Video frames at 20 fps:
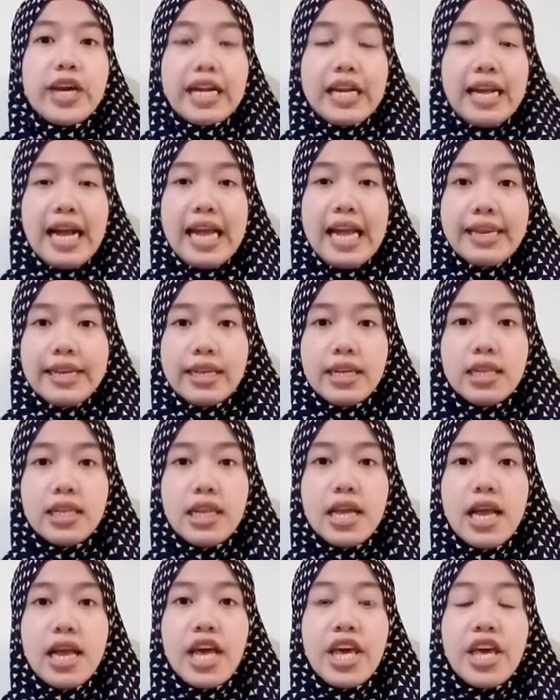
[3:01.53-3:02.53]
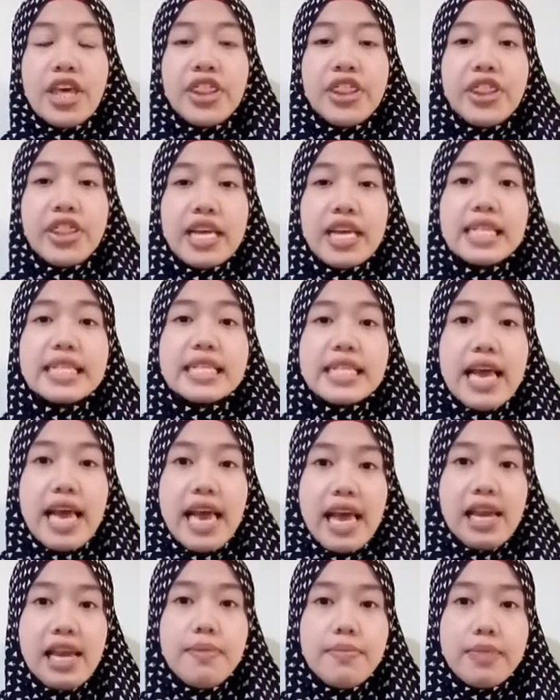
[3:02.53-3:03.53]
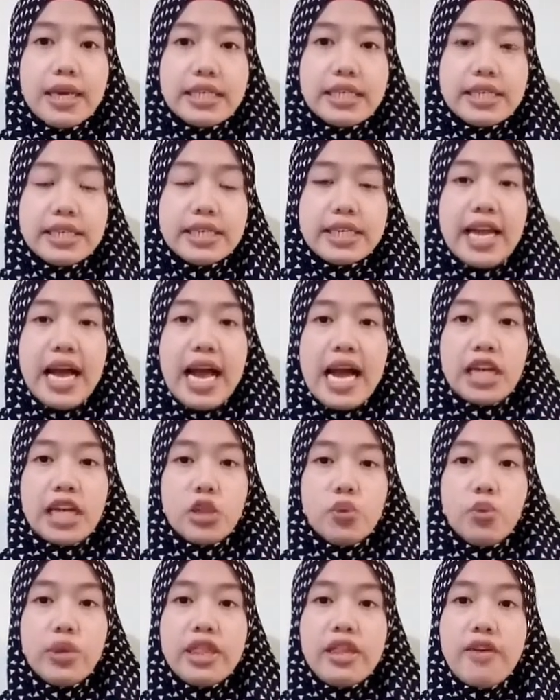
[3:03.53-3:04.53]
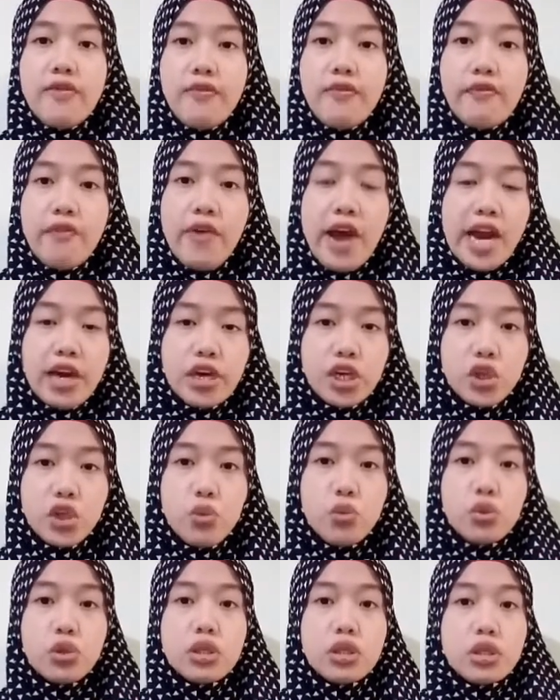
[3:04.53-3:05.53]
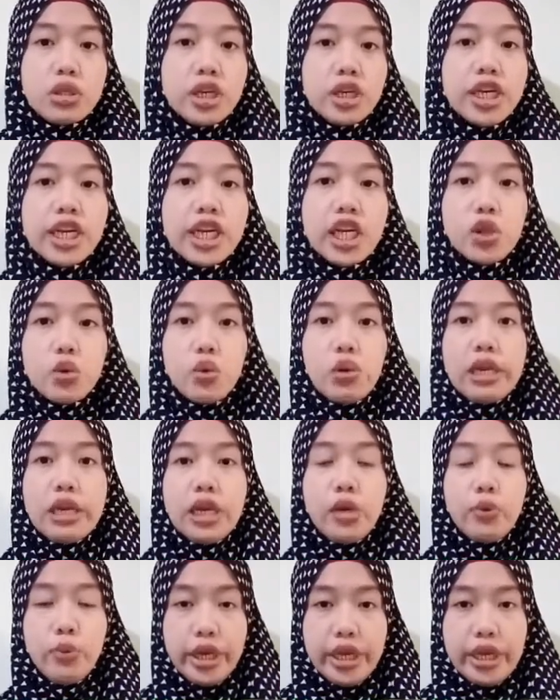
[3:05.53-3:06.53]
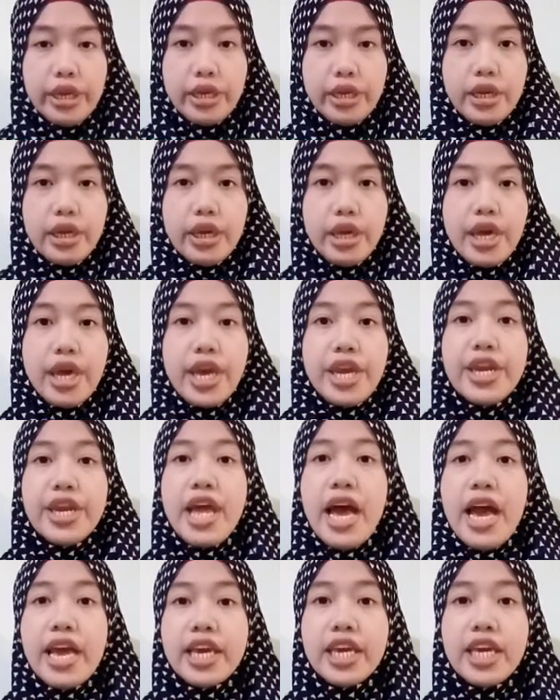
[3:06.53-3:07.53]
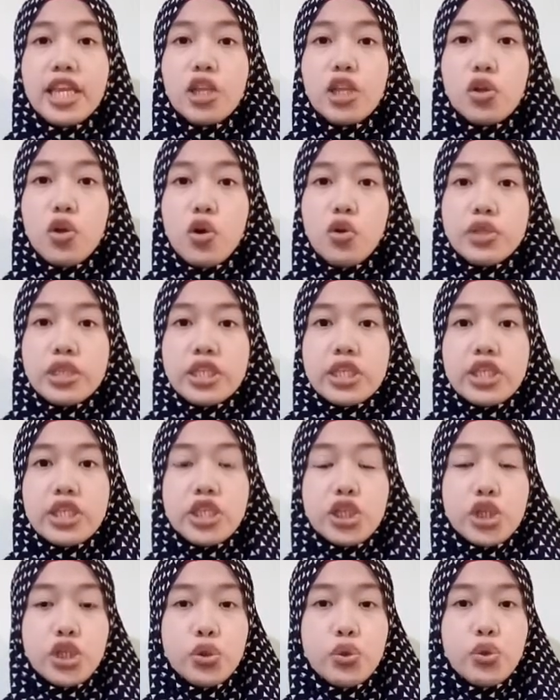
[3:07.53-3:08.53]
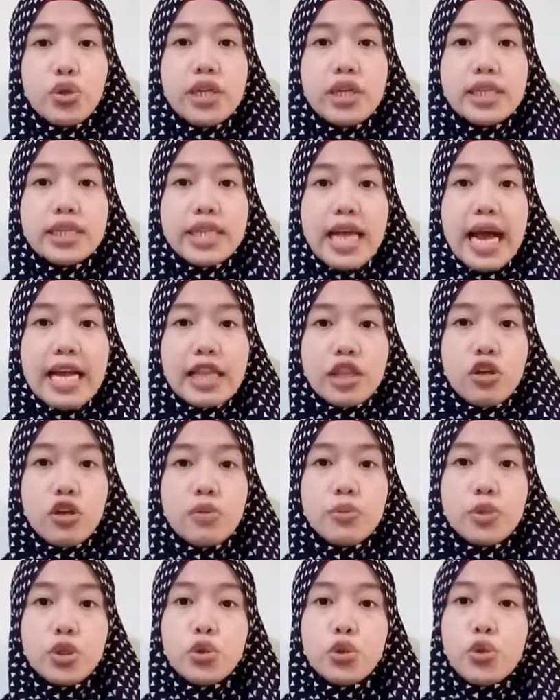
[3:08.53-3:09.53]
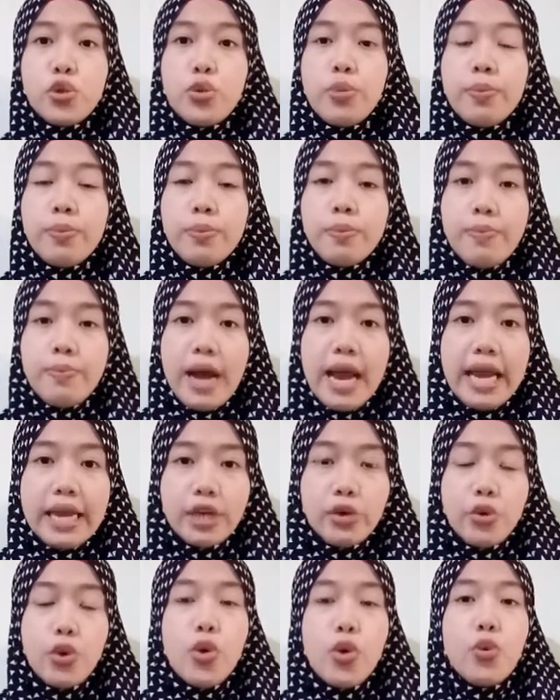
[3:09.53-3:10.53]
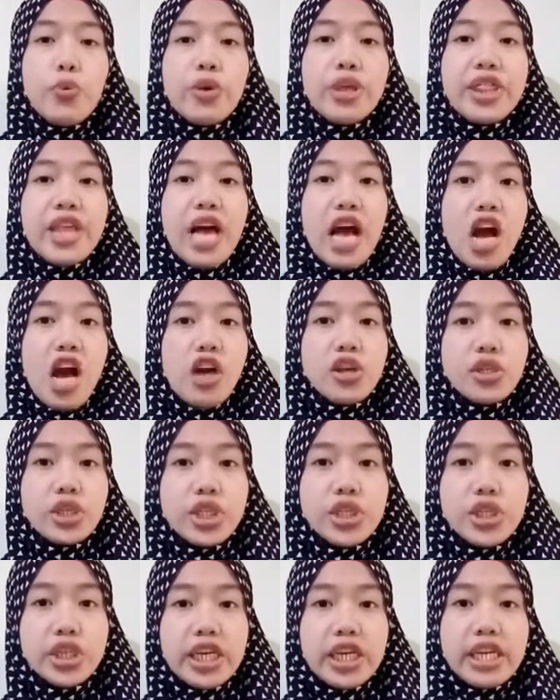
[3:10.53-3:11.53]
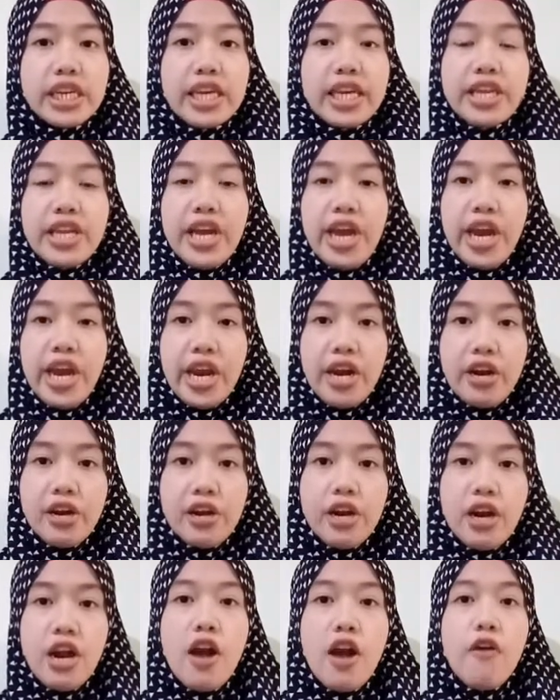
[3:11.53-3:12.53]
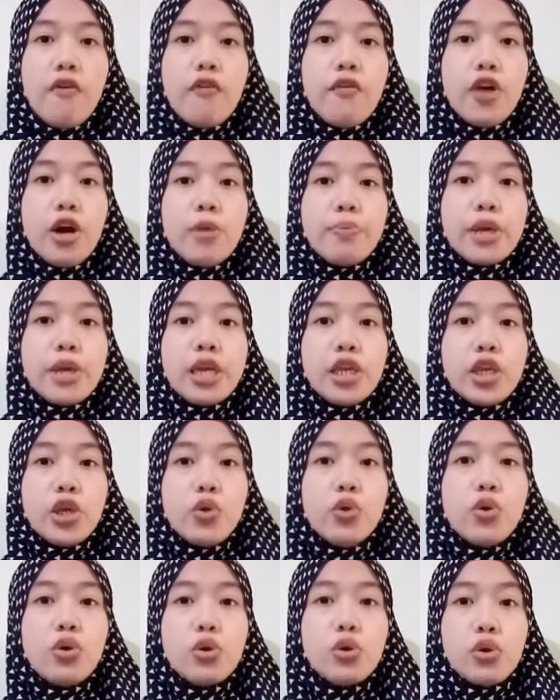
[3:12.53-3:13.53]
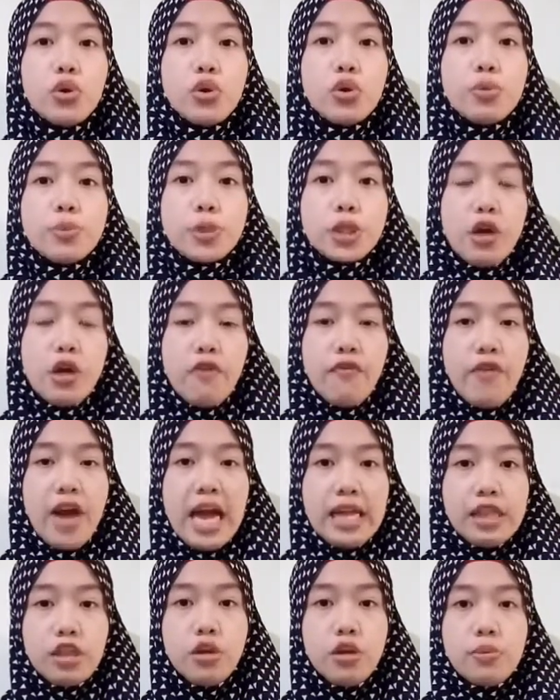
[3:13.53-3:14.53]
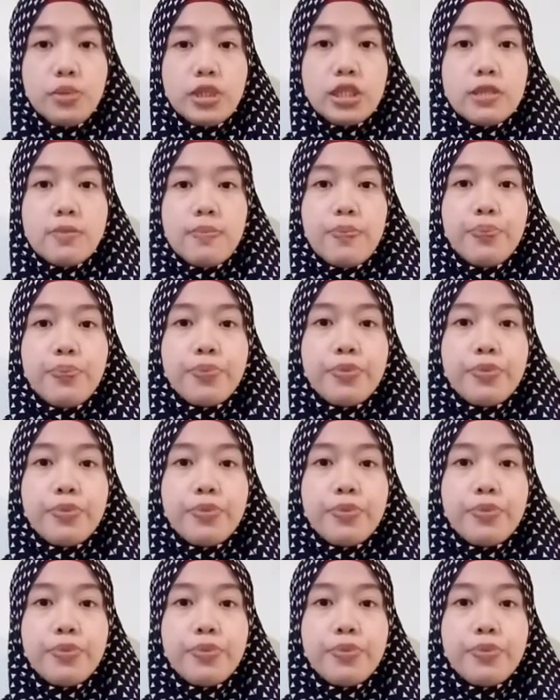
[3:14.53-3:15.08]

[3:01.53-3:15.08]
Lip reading: a candle, these elements react with the fire to turn into liquid. The heat causes the sugar's atom to combine with the oxygen in the air, forming new groups of atoms.